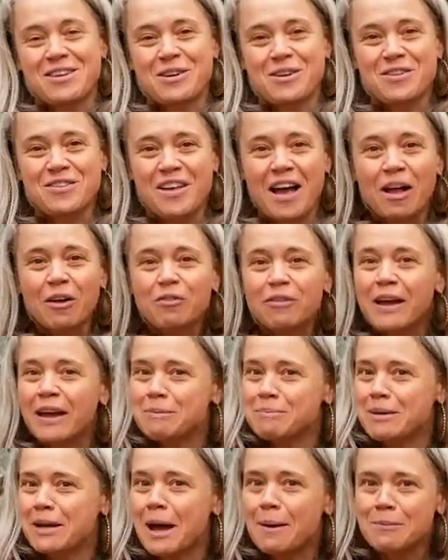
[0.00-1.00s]
yourself
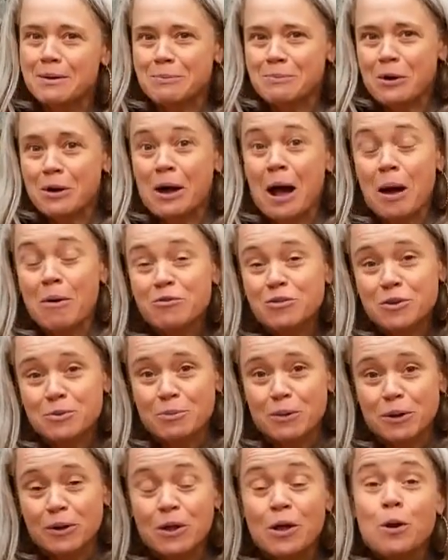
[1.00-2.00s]
and becoming more
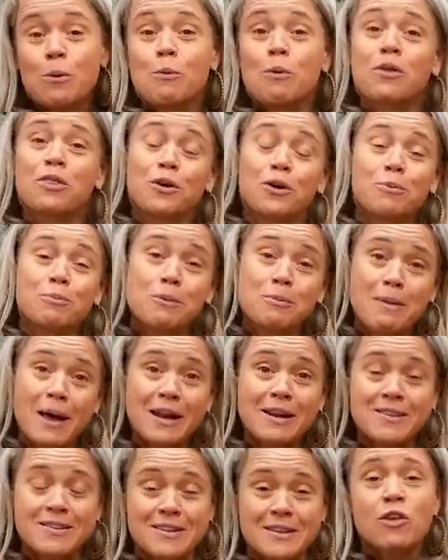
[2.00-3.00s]
comfortable with herbal
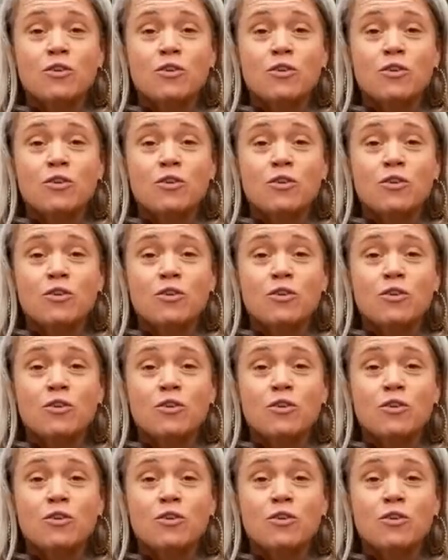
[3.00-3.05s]
medicine.